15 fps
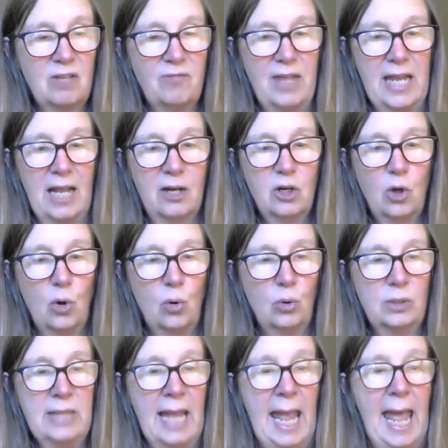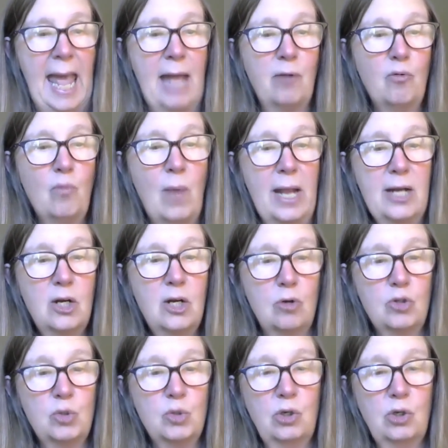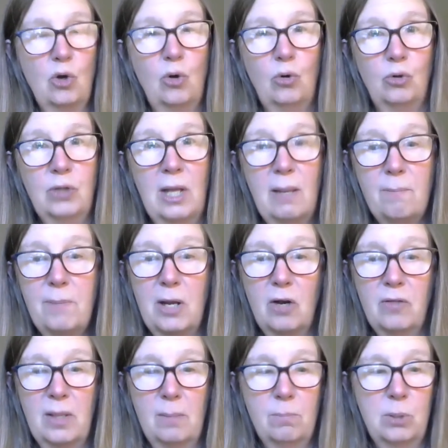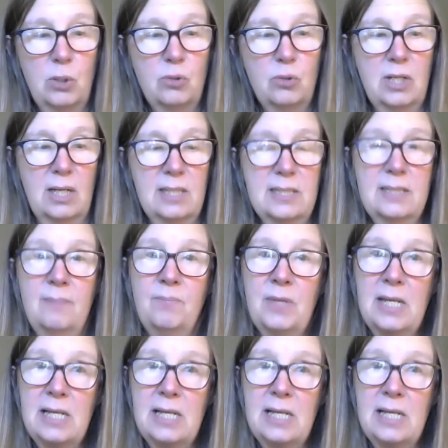if they had gold, and red goes with gold better than blue does.